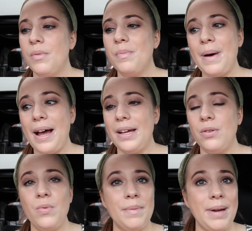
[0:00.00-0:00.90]

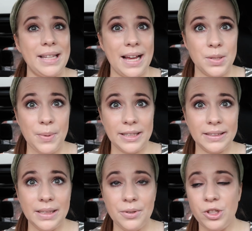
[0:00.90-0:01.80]
But with my last
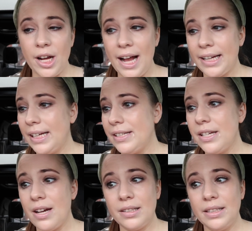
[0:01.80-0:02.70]
pregnancy with Jack, it
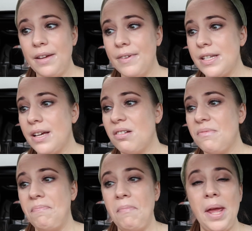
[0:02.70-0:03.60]
did not leave
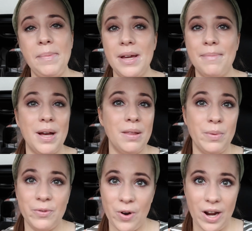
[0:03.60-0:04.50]
until maybe a
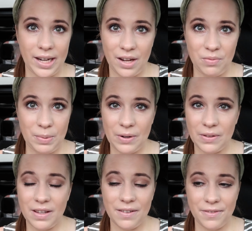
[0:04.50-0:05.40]
month before I gave
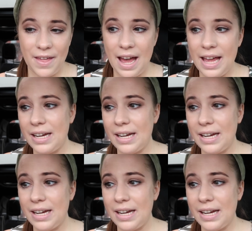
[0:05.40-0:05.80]
birth, if that.